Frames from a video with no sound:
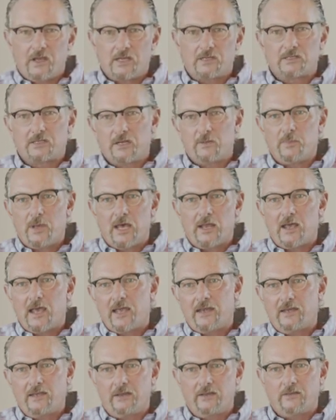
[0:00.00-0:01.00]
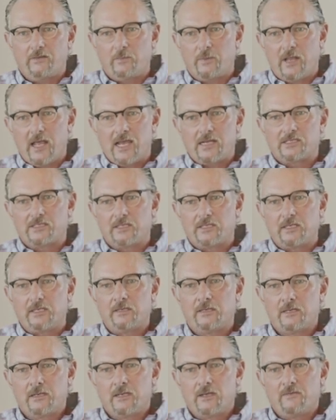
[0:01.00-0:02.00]
about ideas, but actually
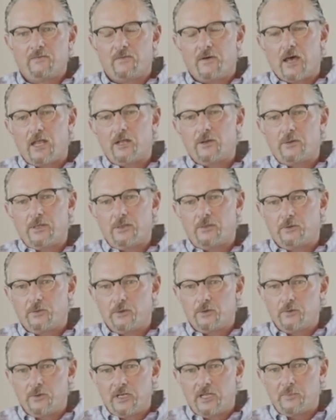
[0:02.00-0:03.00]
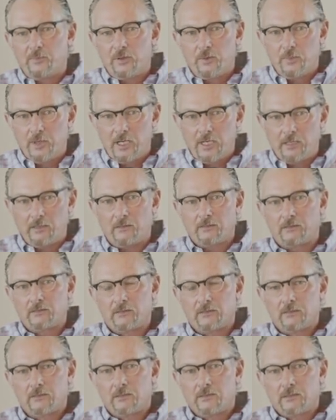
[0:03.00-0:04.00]
following through and implementing
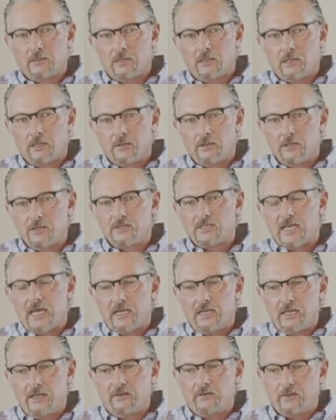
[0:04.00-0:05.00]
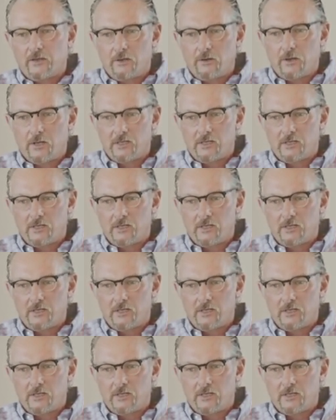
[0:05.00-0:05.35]
those ideas that are on the